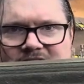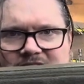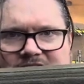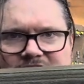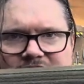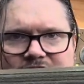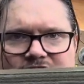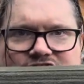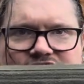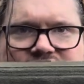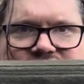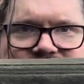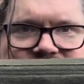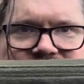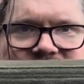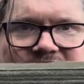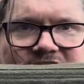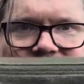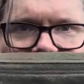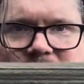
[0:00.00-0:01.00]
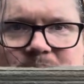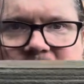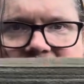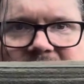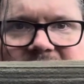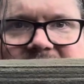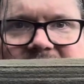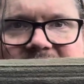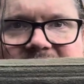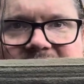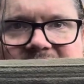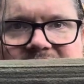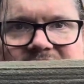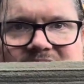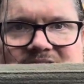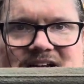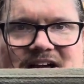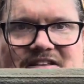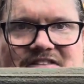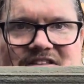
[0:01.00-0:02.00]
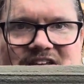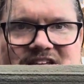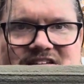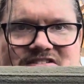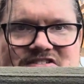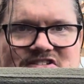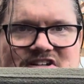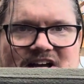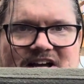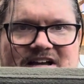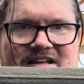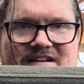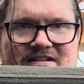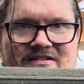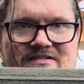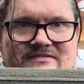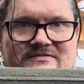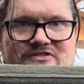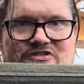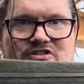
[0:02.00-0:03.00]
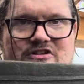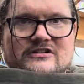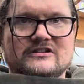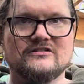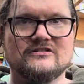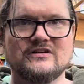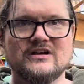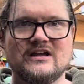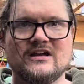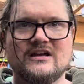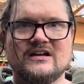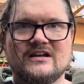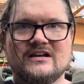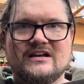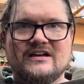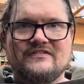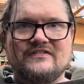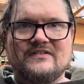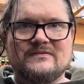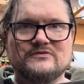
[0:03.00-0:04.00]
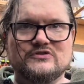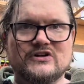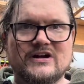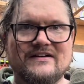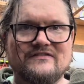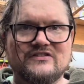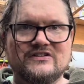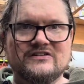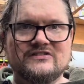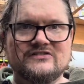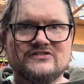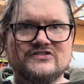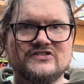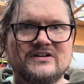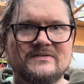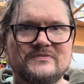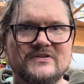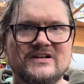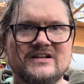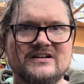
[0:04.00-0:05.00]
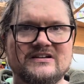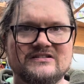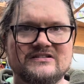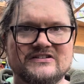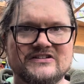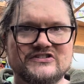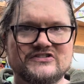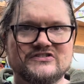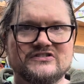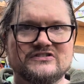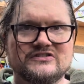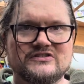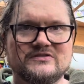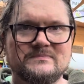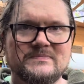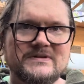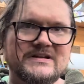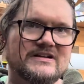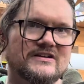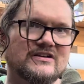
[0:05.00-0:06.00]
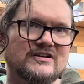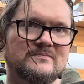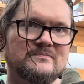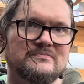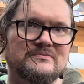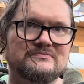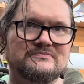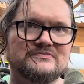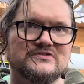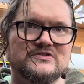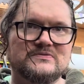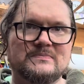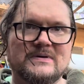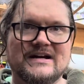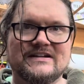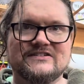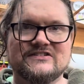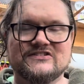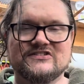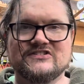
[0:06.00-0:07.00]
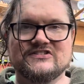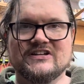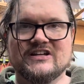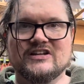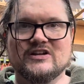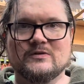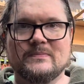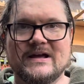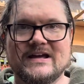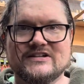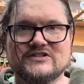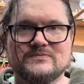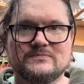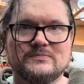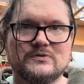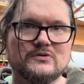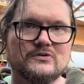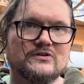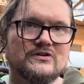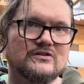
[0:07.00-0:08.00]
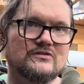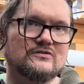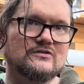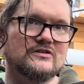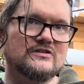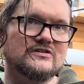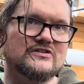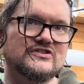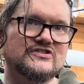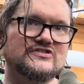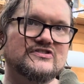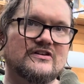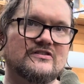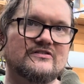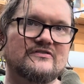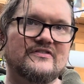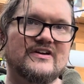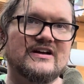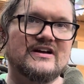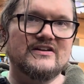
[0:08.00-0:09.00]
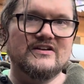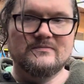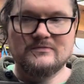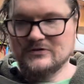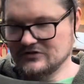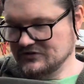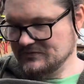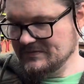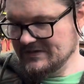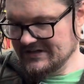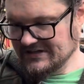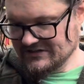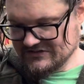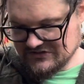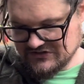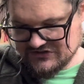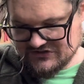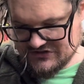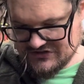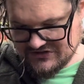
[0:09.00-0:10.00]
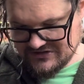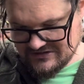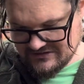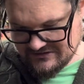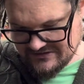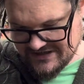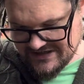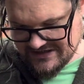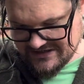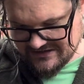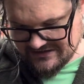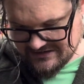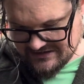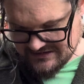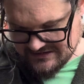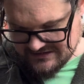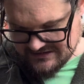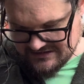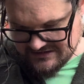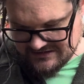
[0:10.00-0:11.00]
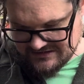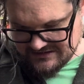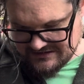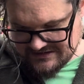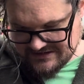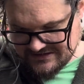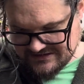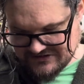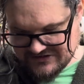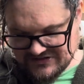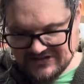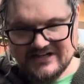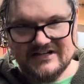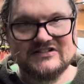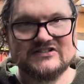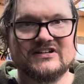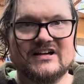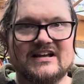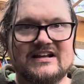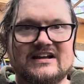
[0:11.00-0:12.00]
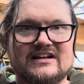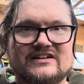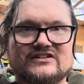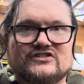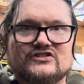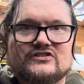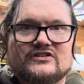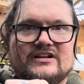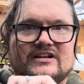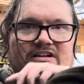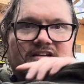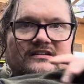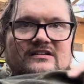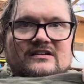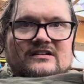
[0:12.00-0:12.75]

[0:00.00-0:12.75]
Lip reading: there's a secret pocket on the inside. So if I'm traveling or something, this could be a good spot to stick your passport or just other valuables, because it's, you know, hidden. And it's got a side entry.